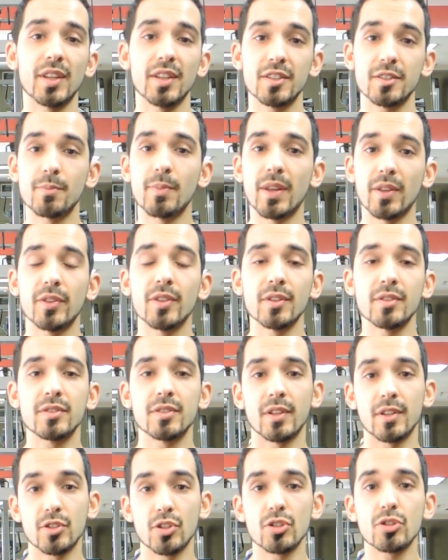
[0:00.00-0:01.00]
these methods
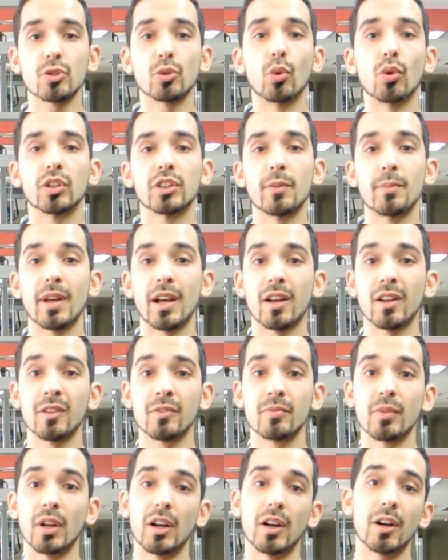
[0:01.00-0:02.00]
that I've just talked
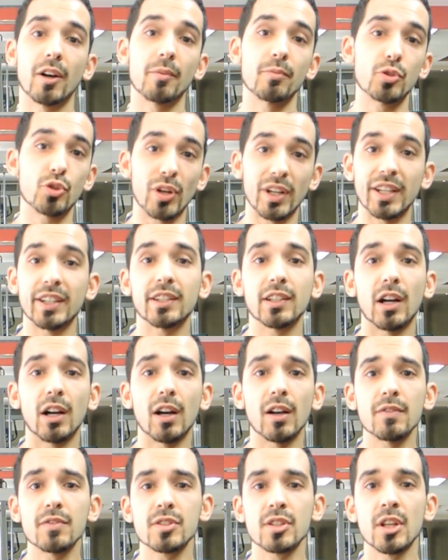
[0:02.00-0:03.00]
about, training
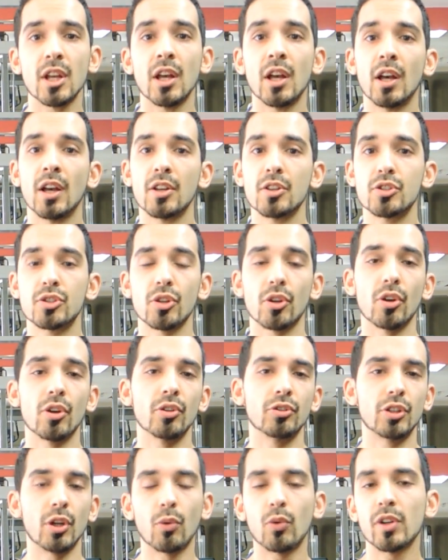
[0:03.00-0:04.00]
calves. So
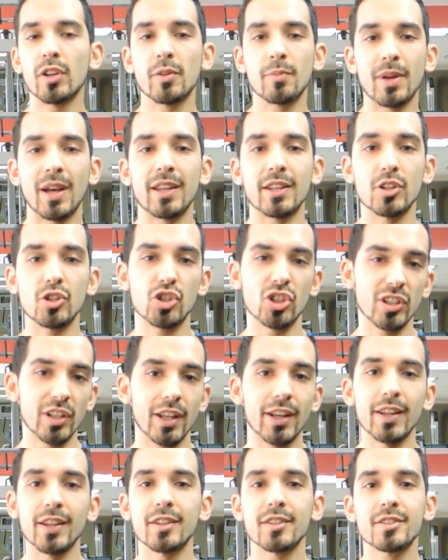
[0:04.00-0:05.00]
don't worry about your
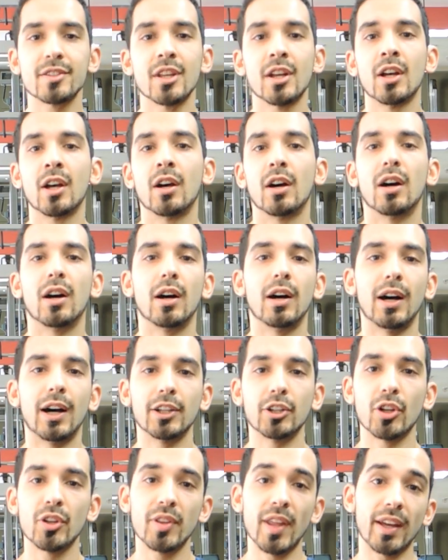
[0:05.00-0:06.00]
genetics.
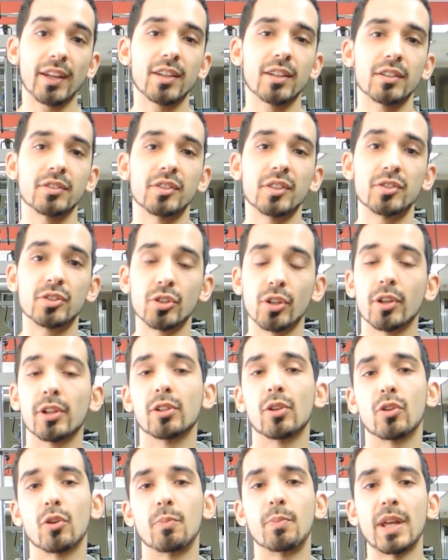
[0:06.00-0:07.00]
I know that can deter a
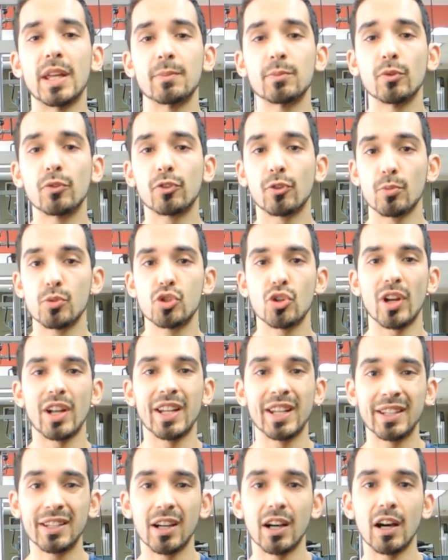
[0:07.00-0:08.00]
lot of people from
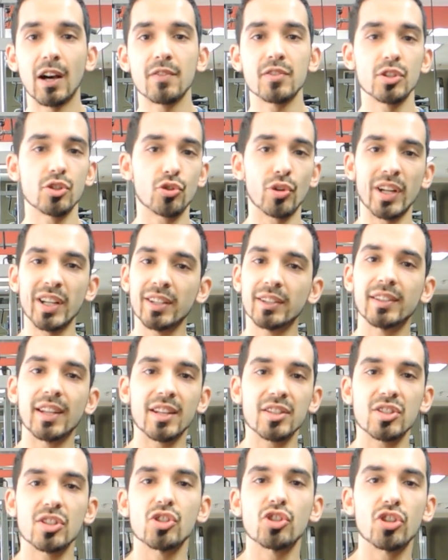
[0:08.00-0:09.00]
training calves and training
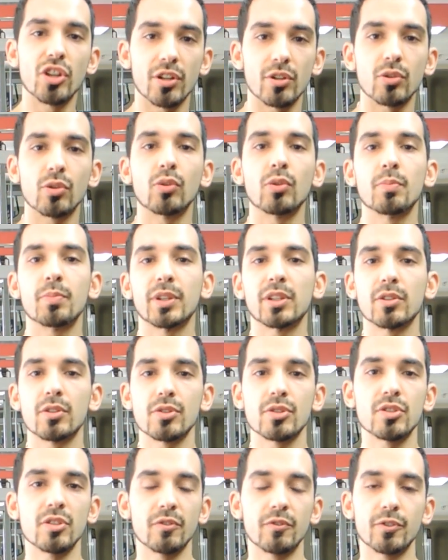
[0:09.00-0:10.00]
legs in general
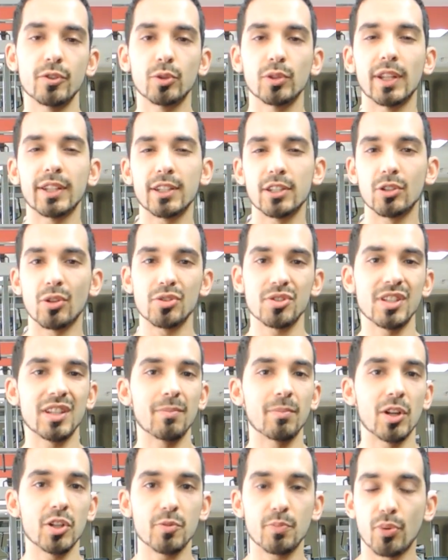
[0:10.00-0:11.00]
because you feel like you're not
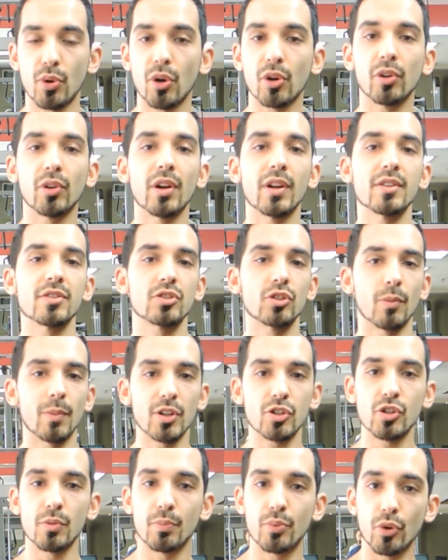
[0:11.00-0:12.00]
seeing much progress, not
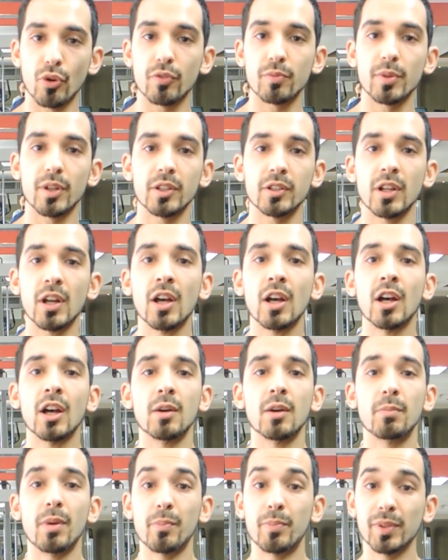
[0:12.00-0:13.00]
much improvement.
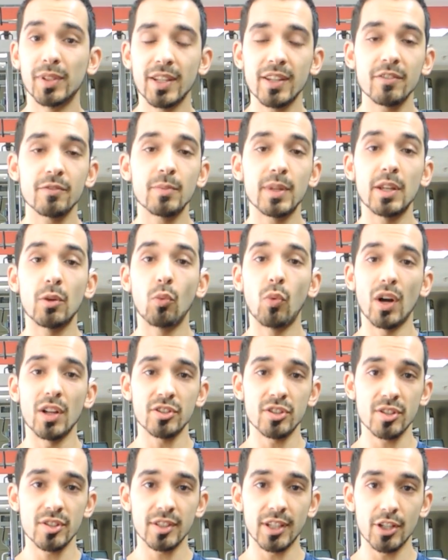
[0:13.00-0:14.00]
But believe me,
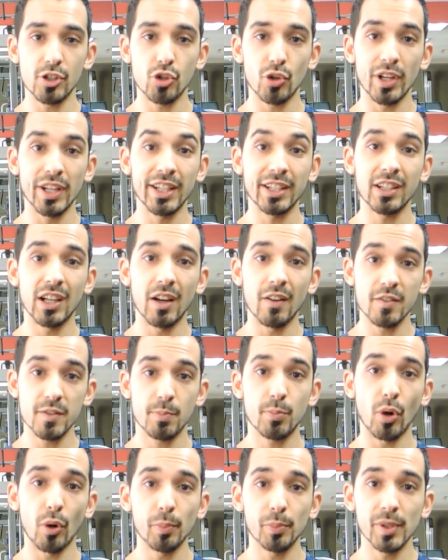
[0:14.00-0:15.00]
once you start training calves
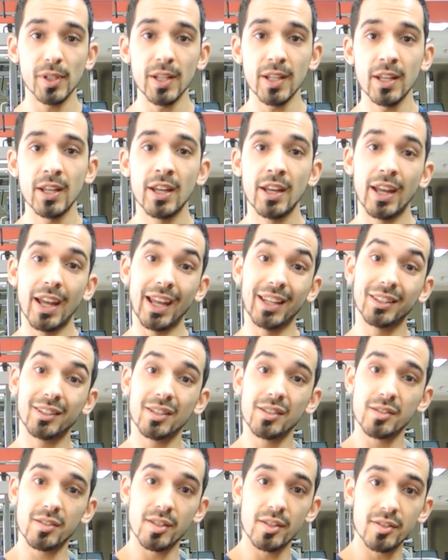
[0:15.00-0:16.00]
properly and
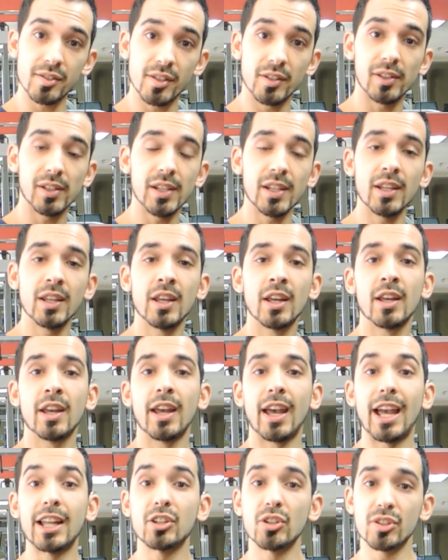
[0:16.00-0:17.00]
consistently,
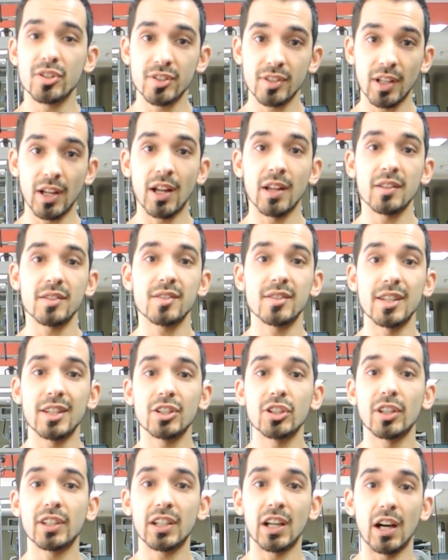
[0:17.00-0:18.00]
and you start
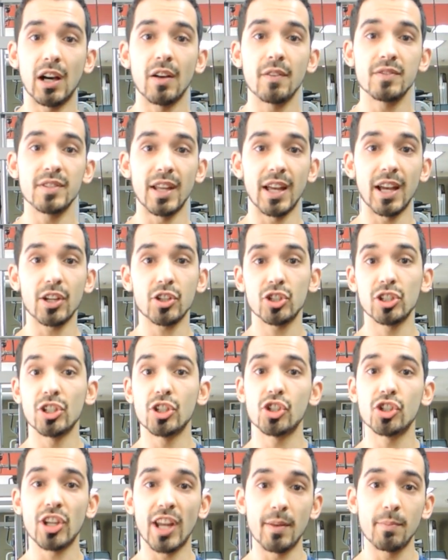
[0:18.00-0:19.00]
seeing your calves actually
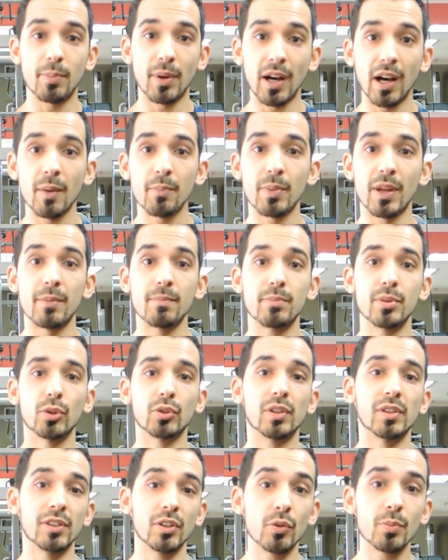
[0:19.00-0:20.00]
shape up and
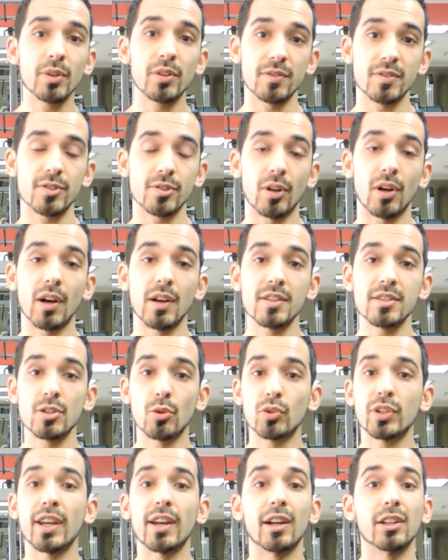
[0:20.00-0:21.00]
build a little bit of size,
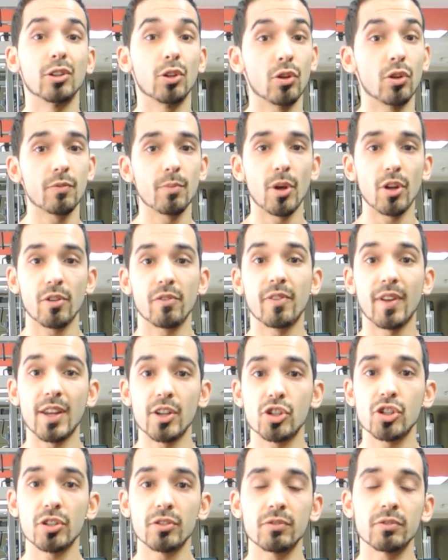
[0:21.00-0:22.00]
you'll get a of
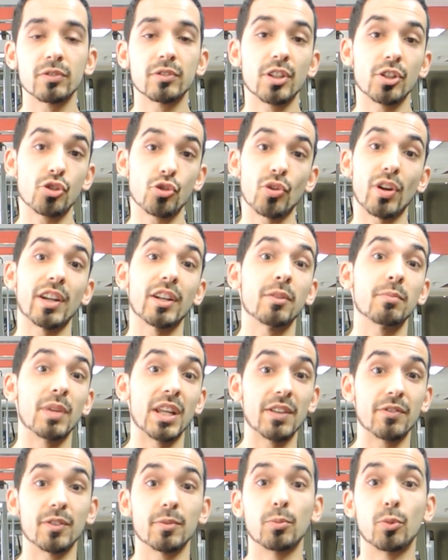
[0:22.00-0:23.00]
motivation to train them
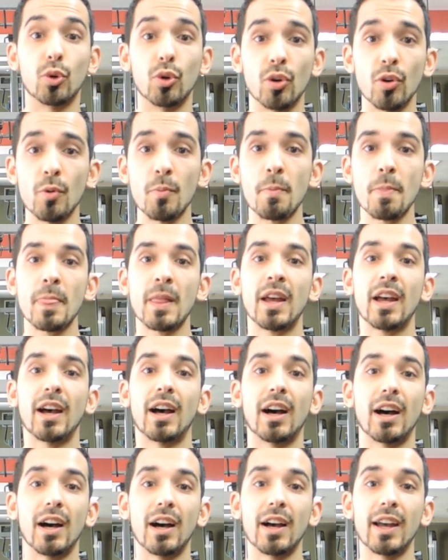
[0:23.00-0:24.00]
even more,
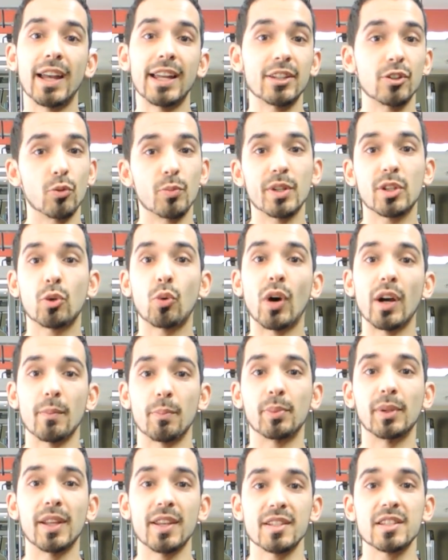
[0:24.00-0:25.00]
and you'll be
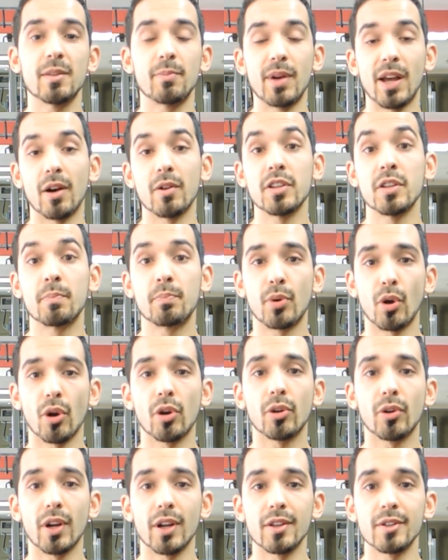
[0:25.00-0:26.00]
quite pleased about your
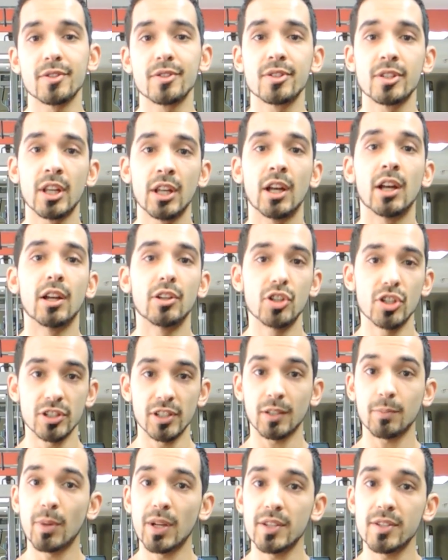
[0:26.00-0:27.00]
progress. Just
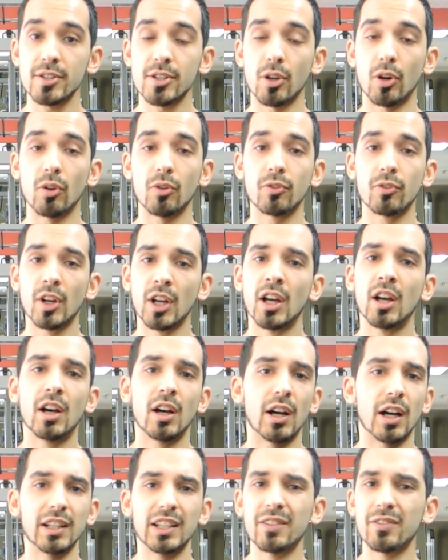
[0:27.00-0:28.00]
like myself,
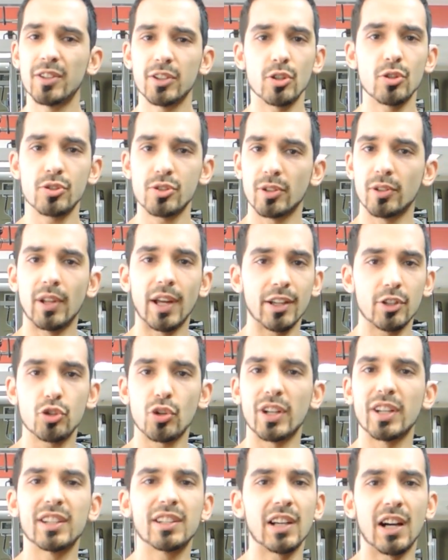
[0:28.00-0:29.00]
I never used to like
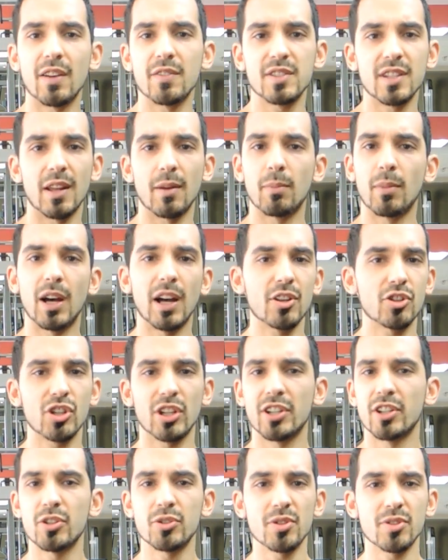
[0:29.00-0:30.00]
training calves that much.
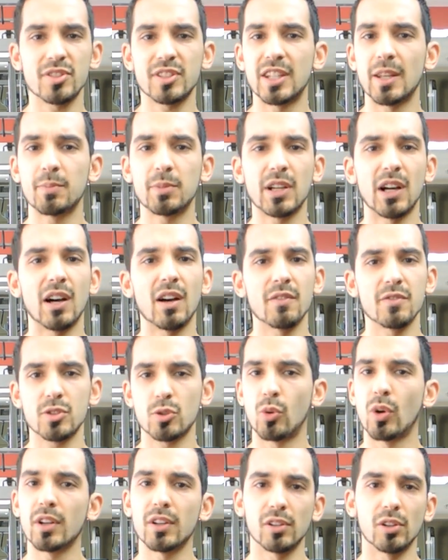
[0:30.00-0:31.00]
I used to skip calves
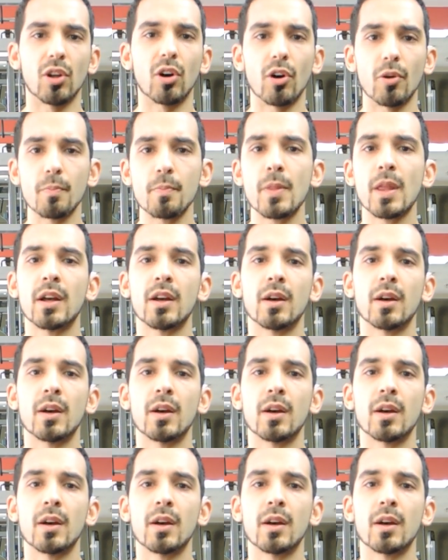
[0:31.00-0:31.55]
quite a lot,